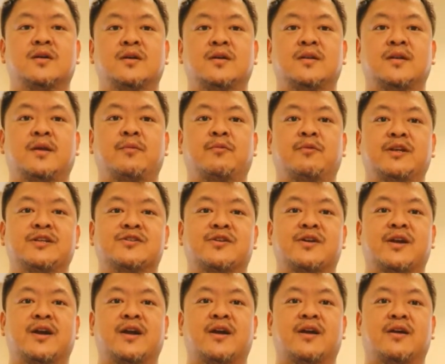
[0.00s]
And release
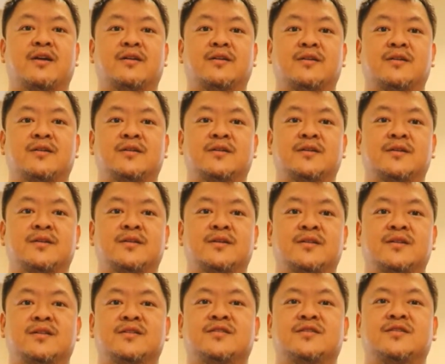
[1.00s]
our air.
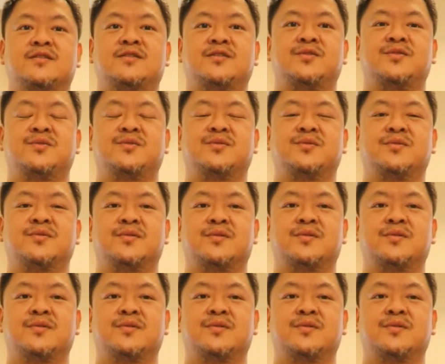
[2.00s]
Let's do